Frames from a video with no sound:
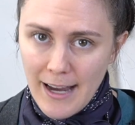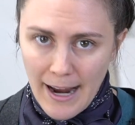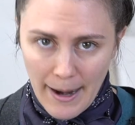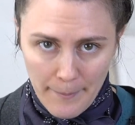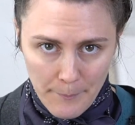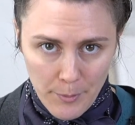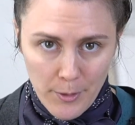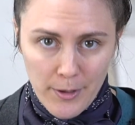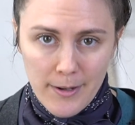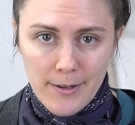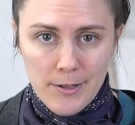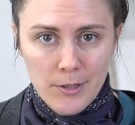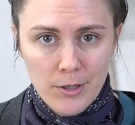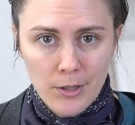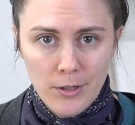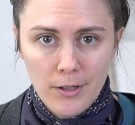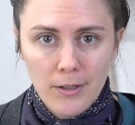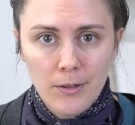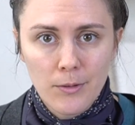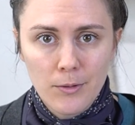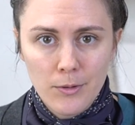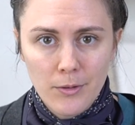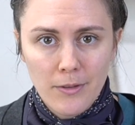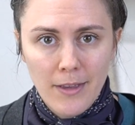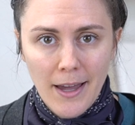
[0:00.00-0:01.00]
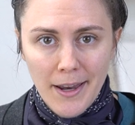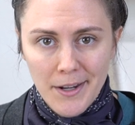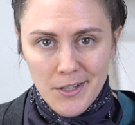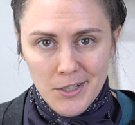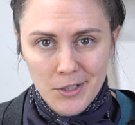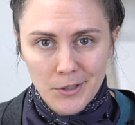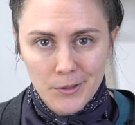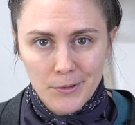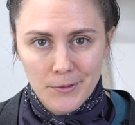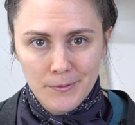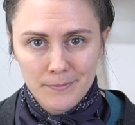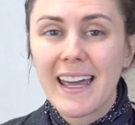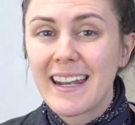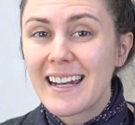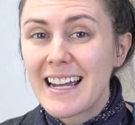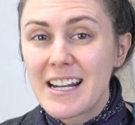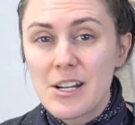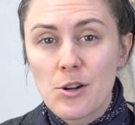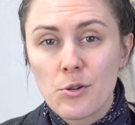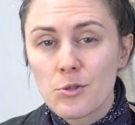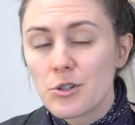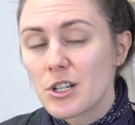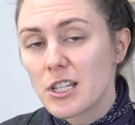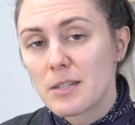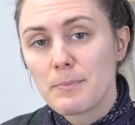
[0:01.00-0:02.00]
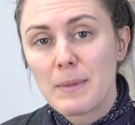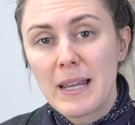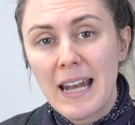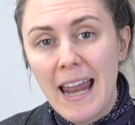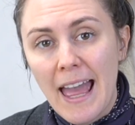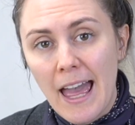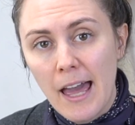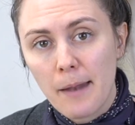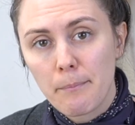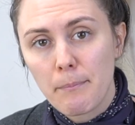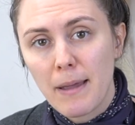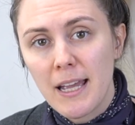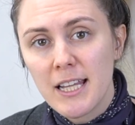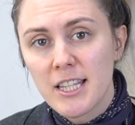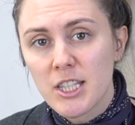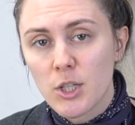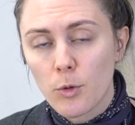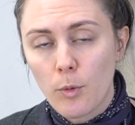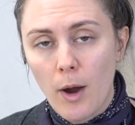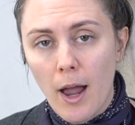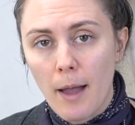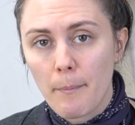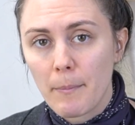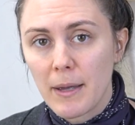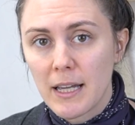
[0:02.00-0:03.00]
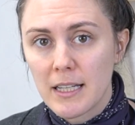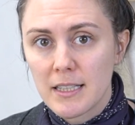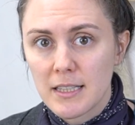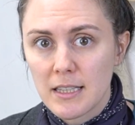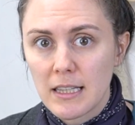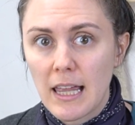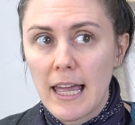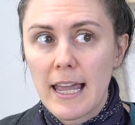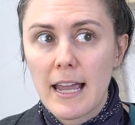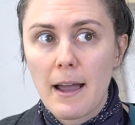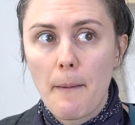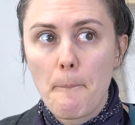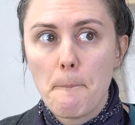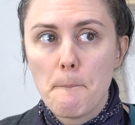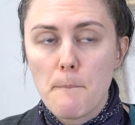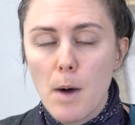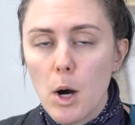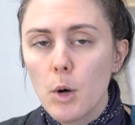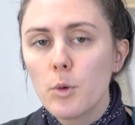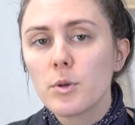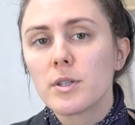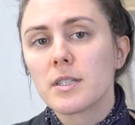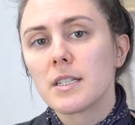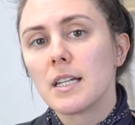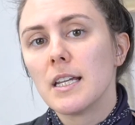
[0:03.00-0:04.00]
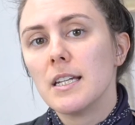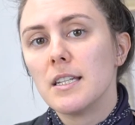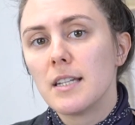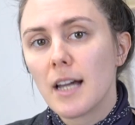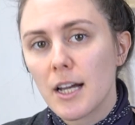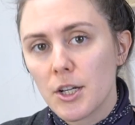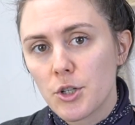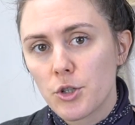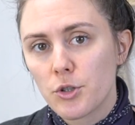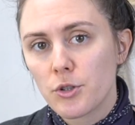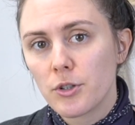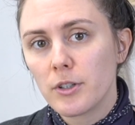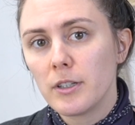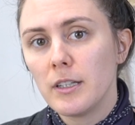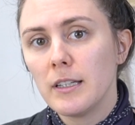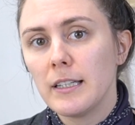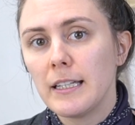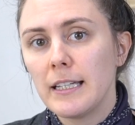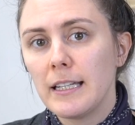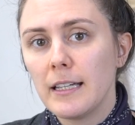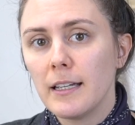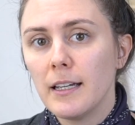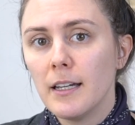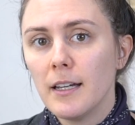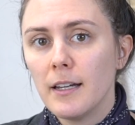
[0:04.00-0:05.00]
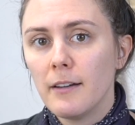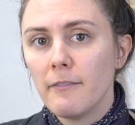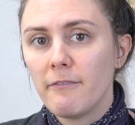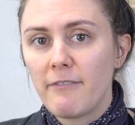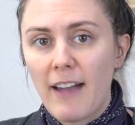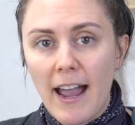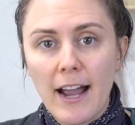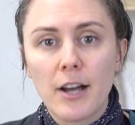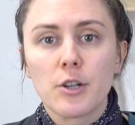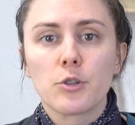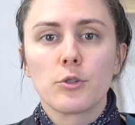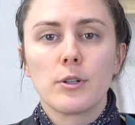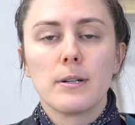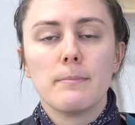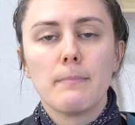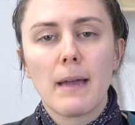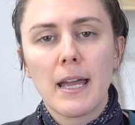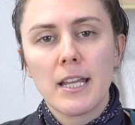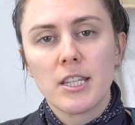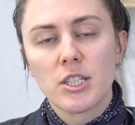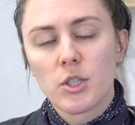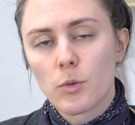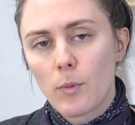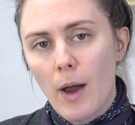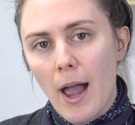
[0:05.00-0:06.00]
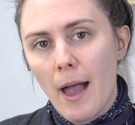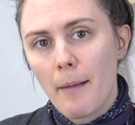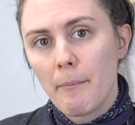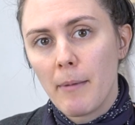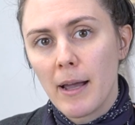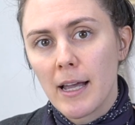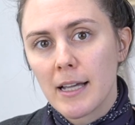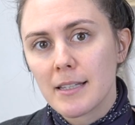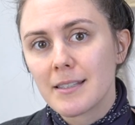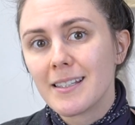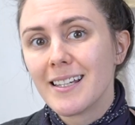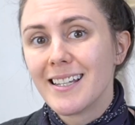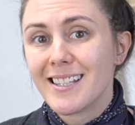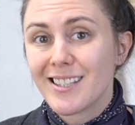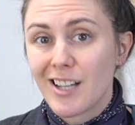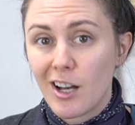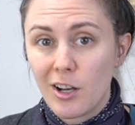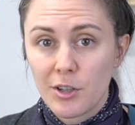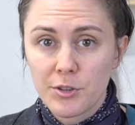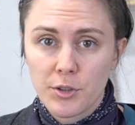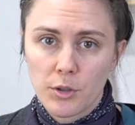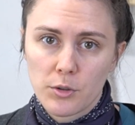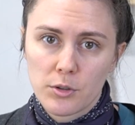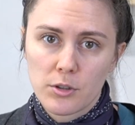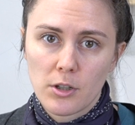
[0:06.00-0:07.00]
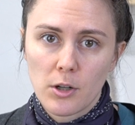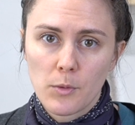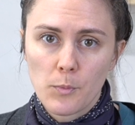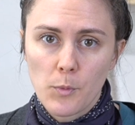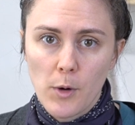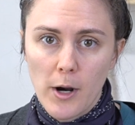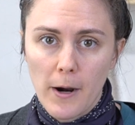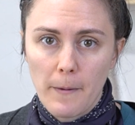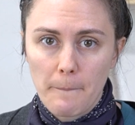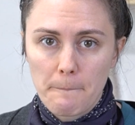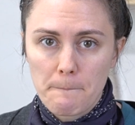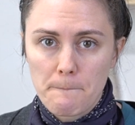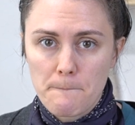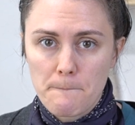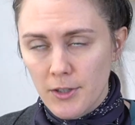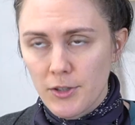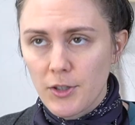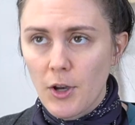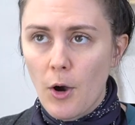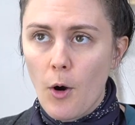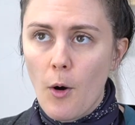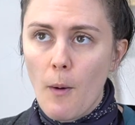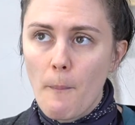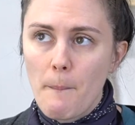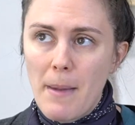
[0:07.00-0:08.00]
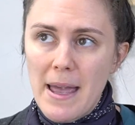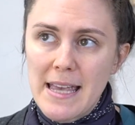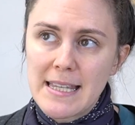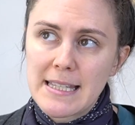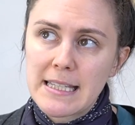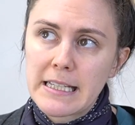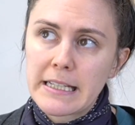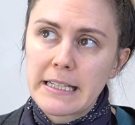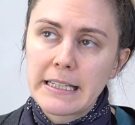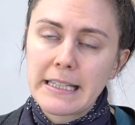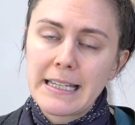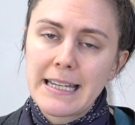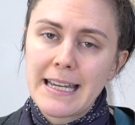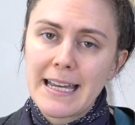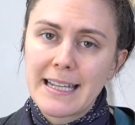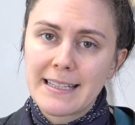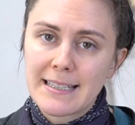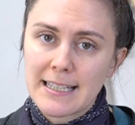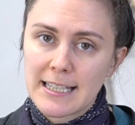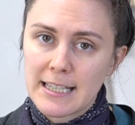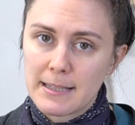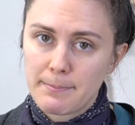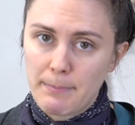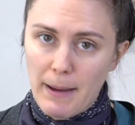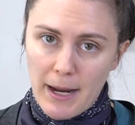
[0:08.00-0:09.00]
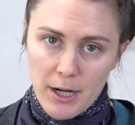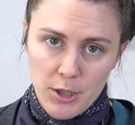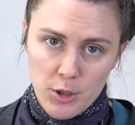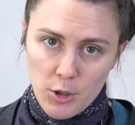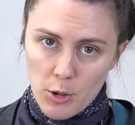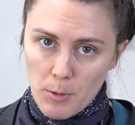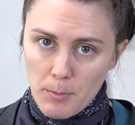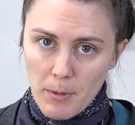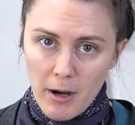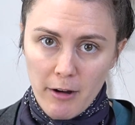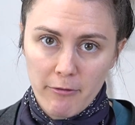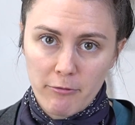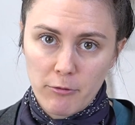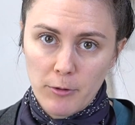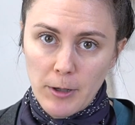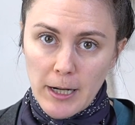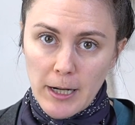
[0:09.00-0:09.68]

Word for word: I'm pretty sure you do that too. And I don't just mean handmade ceramics, like most industrially factory made ceramics is also stoneware. So basically it's a spectrum of